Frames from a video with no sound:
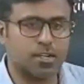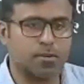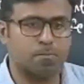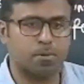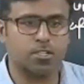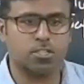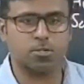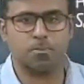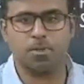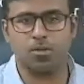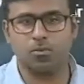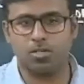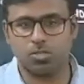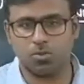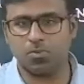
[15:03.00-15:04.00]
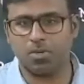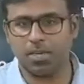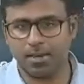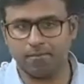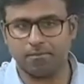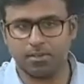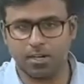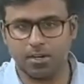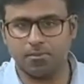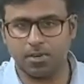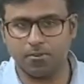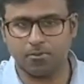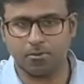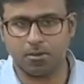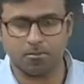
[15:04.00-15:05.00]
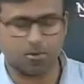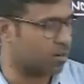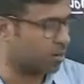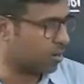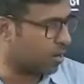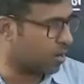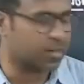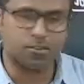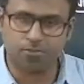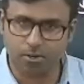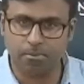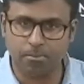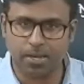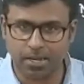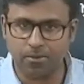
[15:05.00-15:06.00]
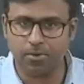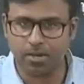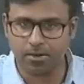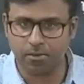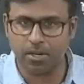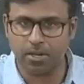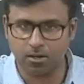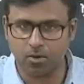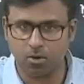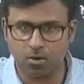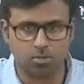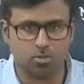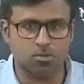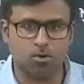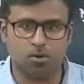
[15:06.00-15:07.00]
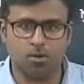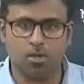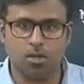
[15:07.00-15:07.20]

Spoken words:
a principle which we have driven from or gotten from anywhere very close. No,